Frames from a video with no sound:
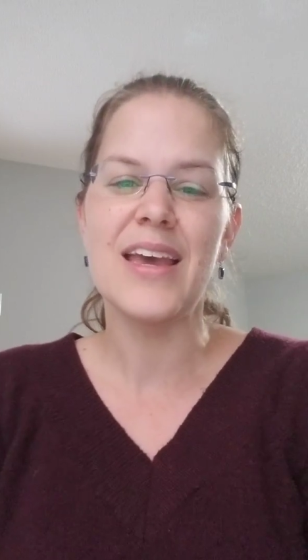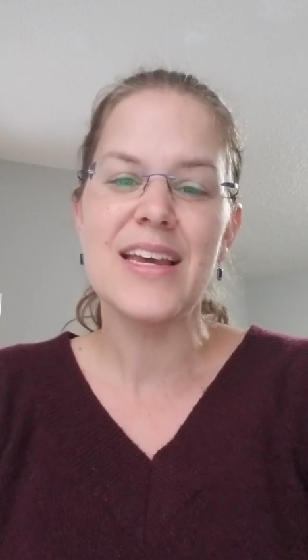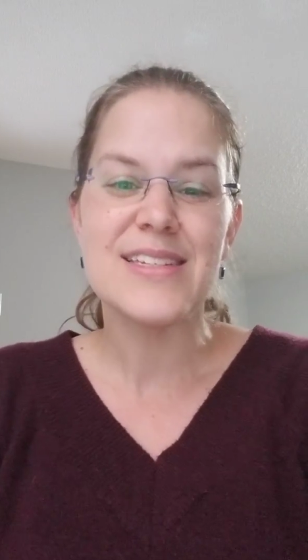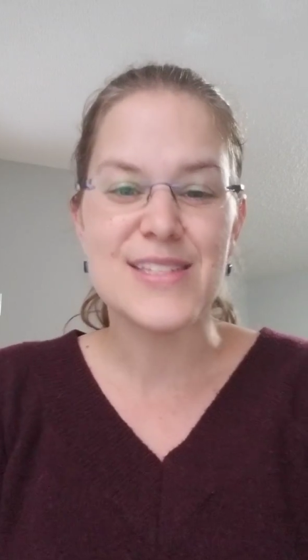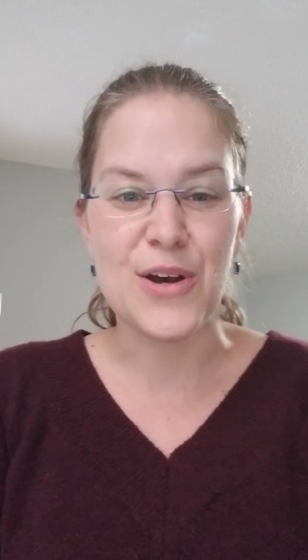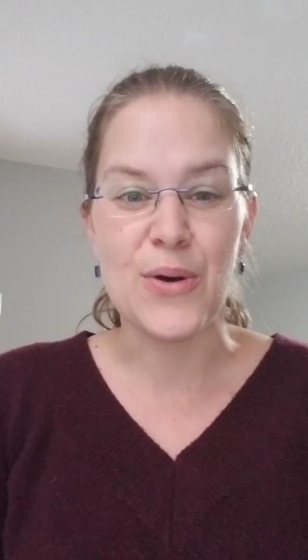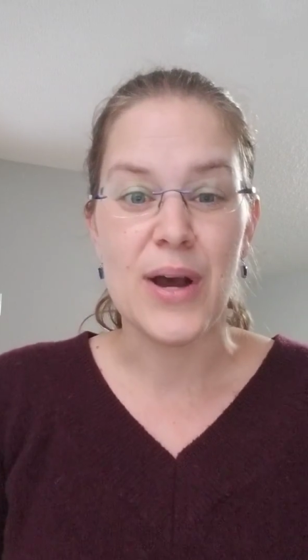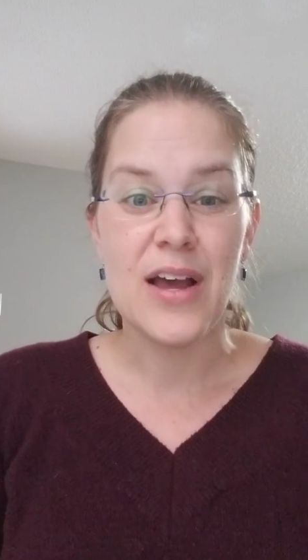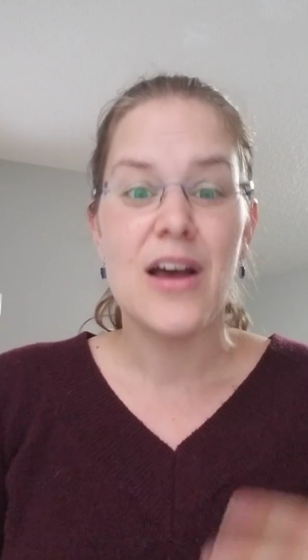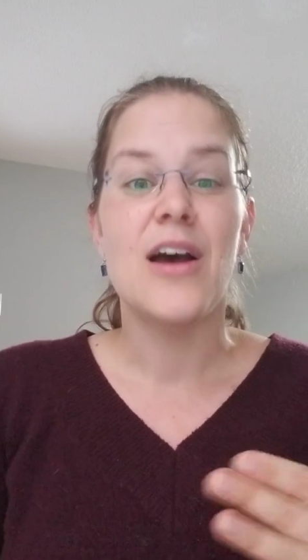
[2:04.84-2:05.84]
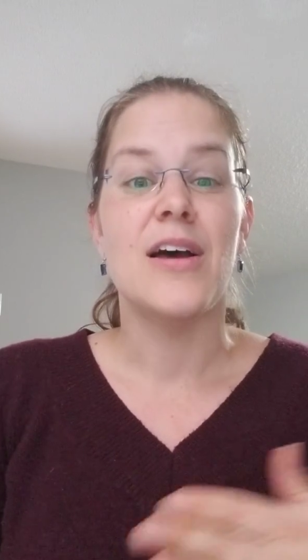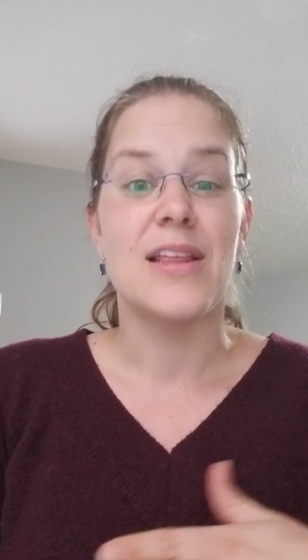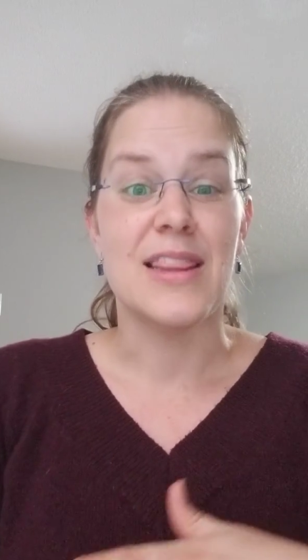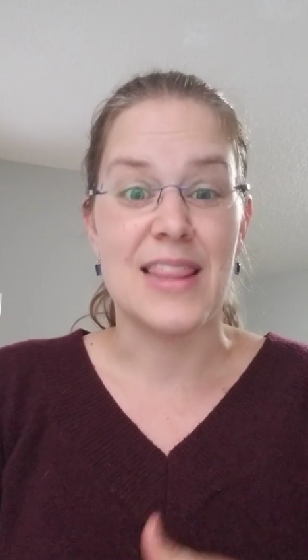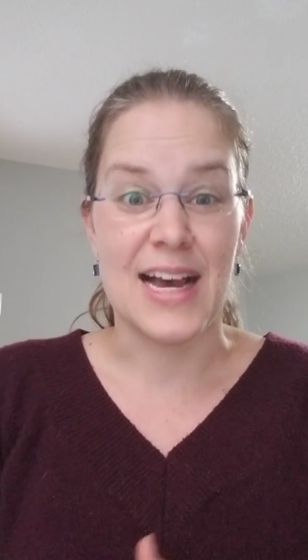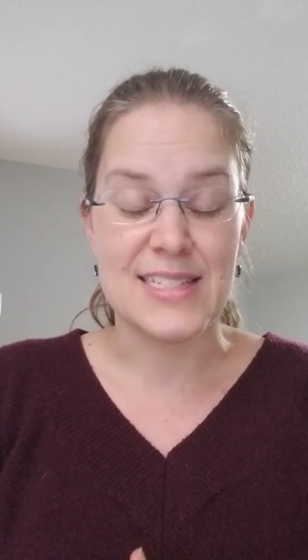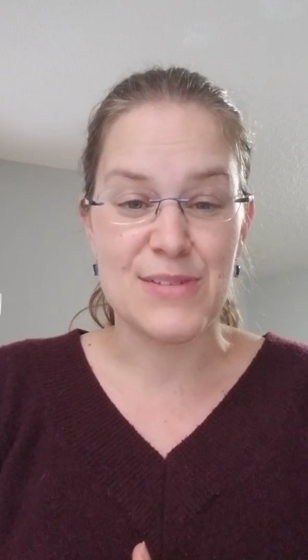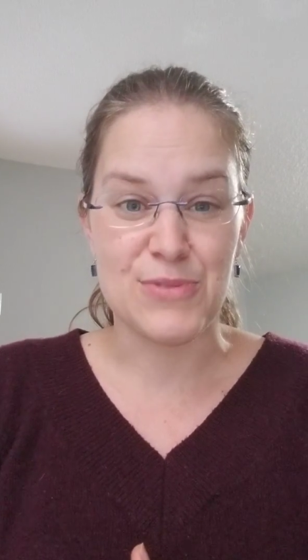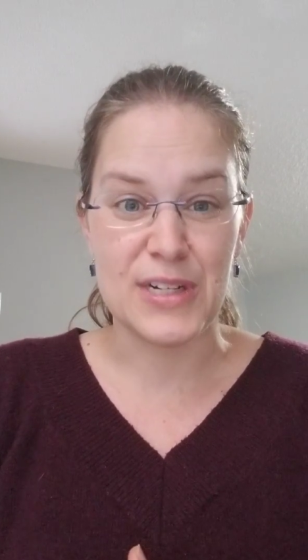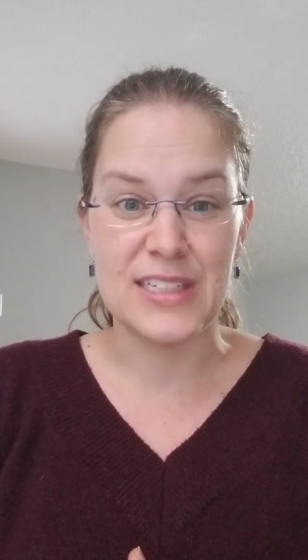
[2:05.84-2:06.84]
So that's
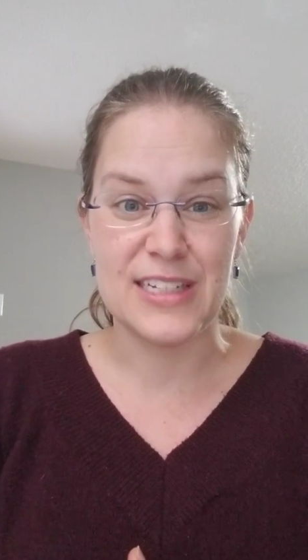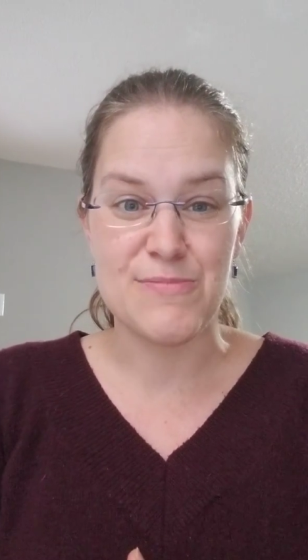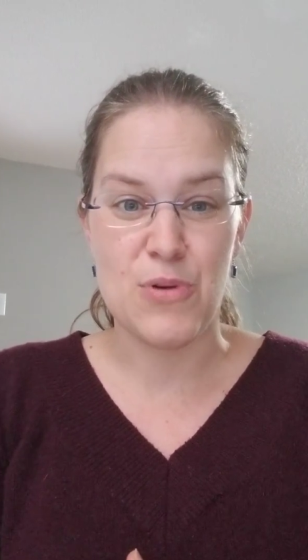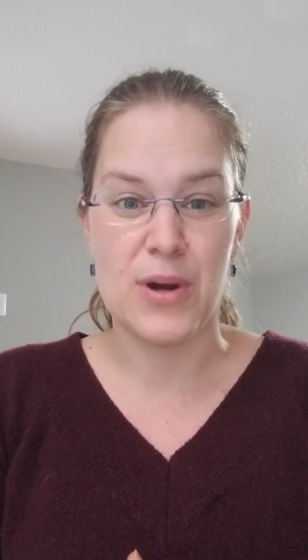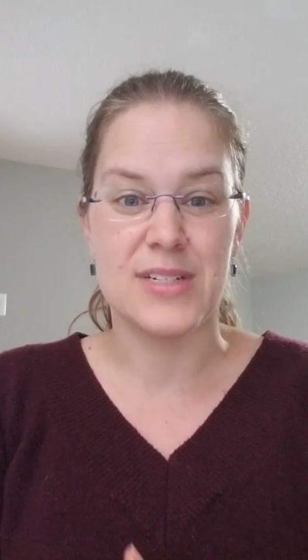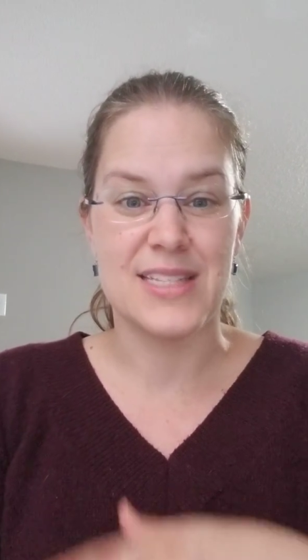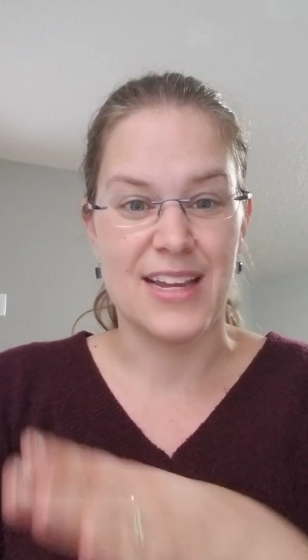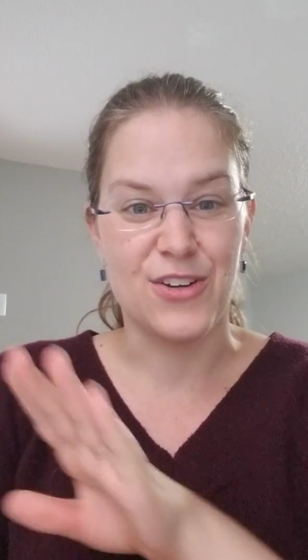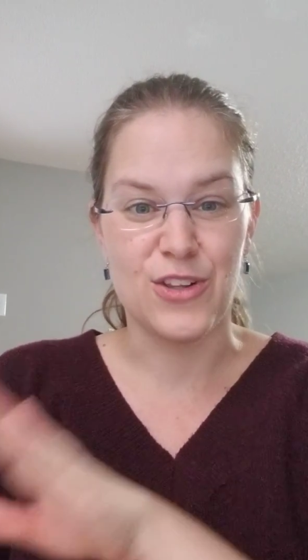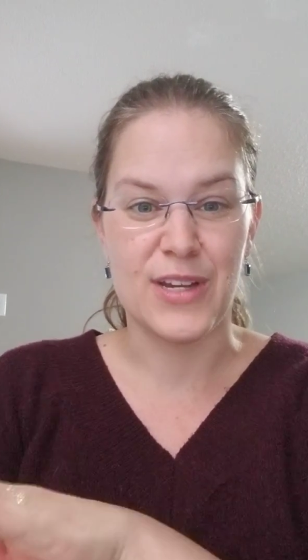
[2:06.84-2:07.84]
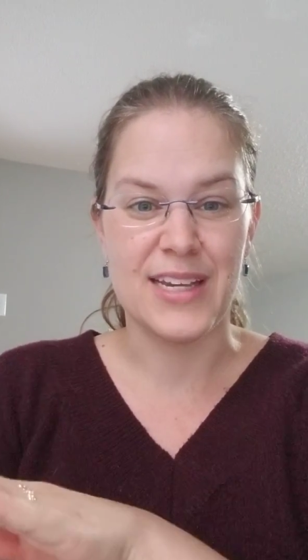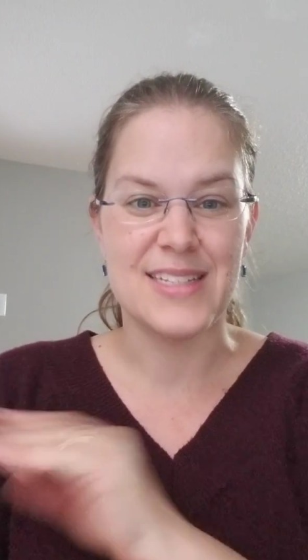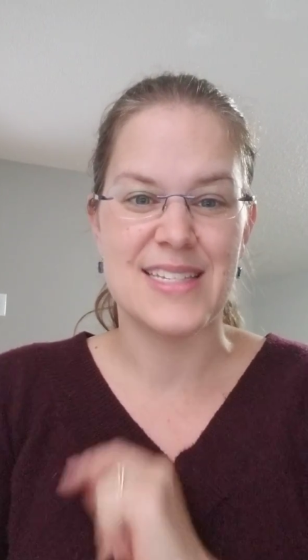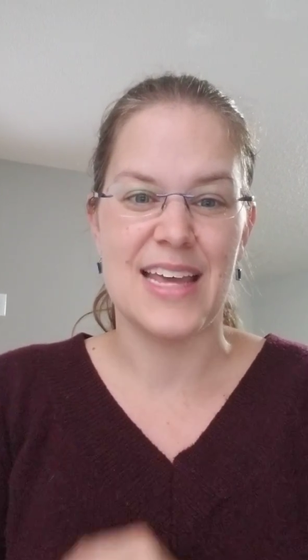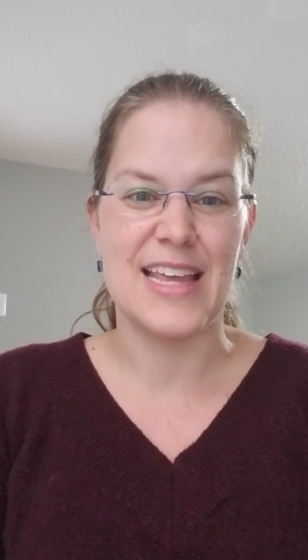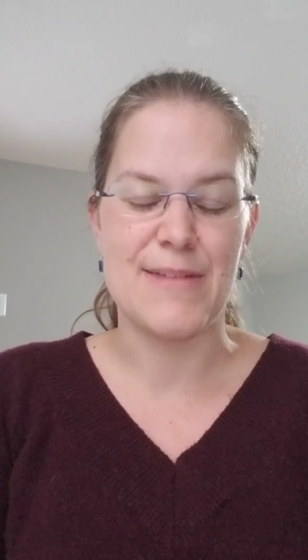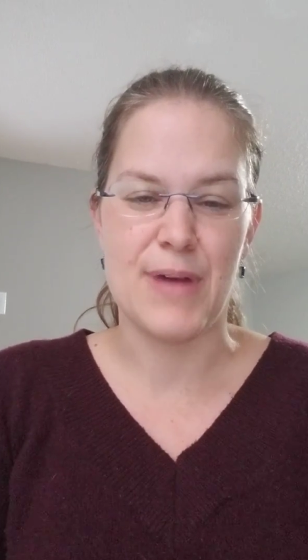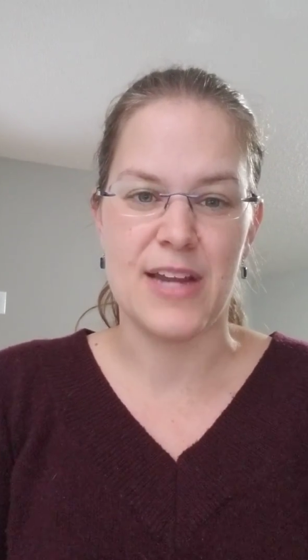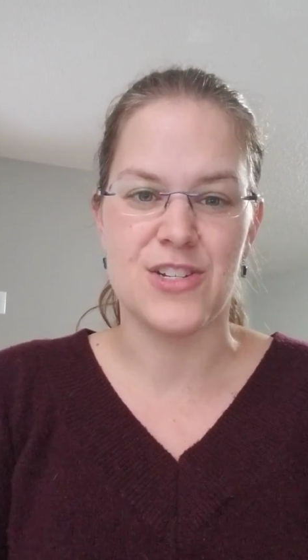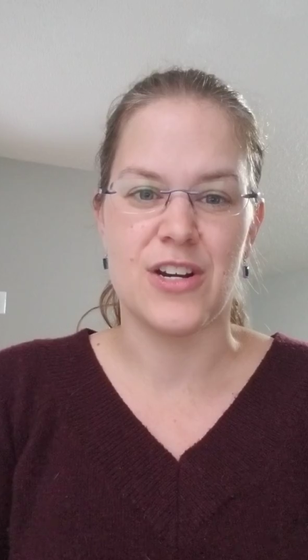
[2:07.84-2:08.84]
really important that you're looking inside that
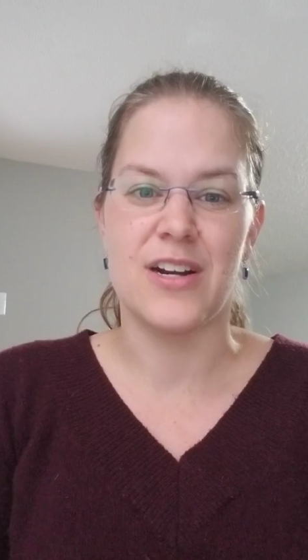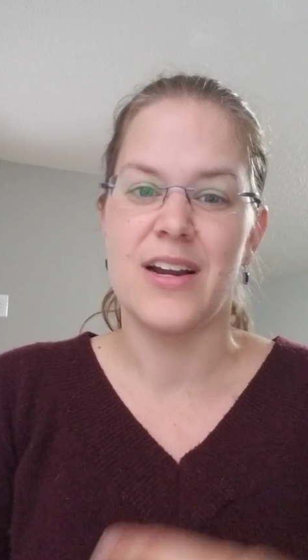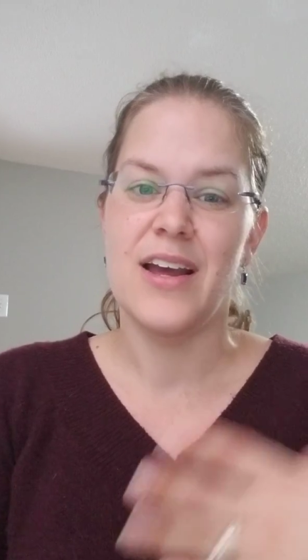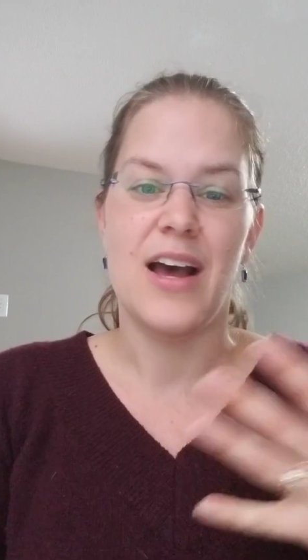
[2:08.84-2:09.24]
binder,